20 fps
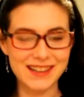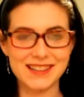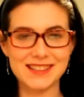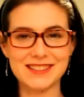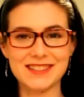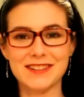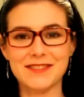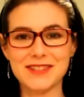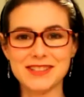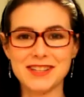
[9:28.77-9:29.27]

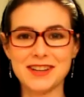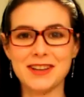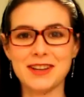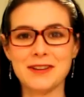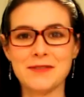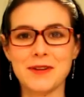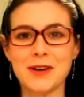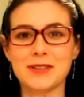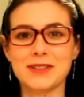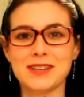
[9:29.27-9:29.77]
So let me tell
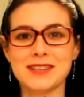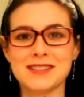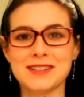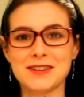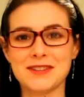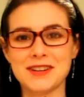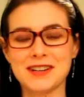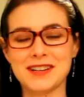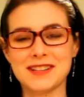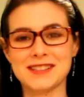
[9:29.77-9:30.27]
you about these
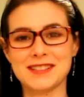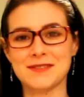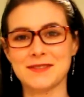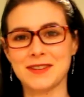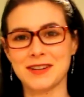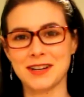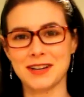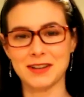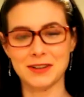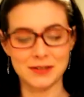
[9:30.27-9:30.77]
ingredients I'm
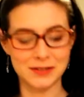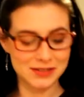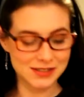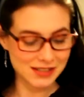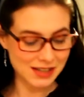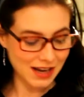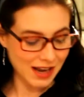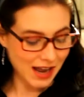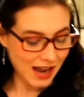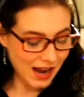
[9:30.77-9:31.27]
going to use.